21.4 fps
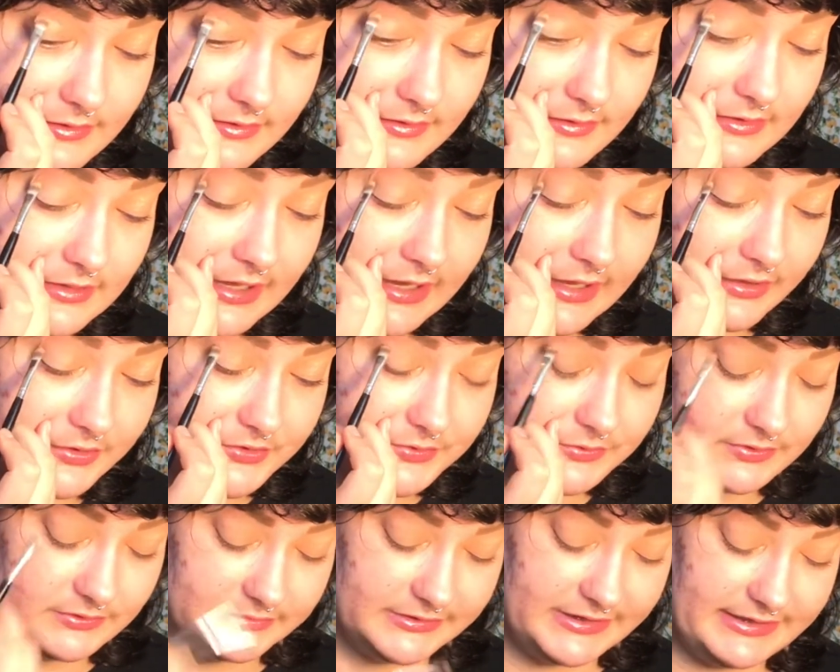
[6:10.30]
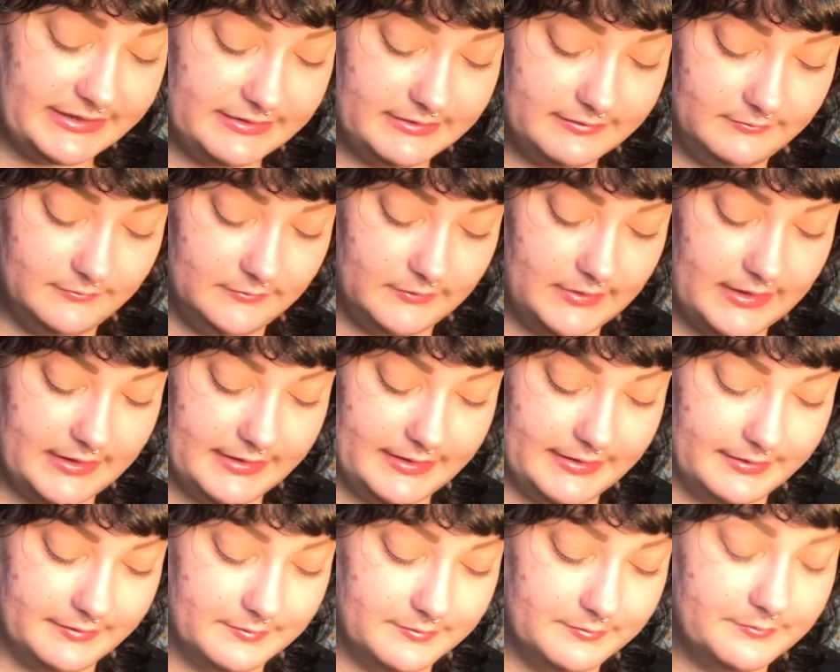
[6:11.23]
actual like
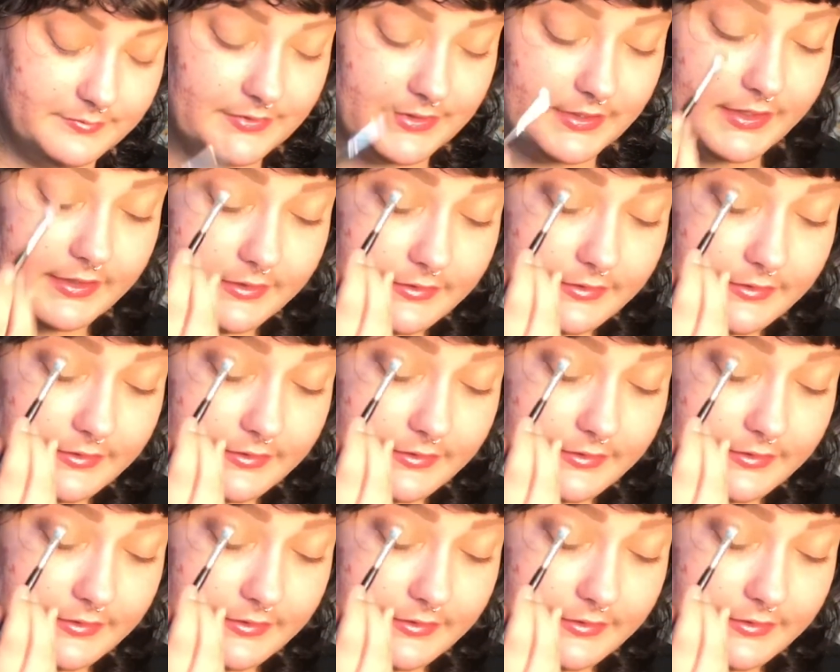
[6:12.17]
line, but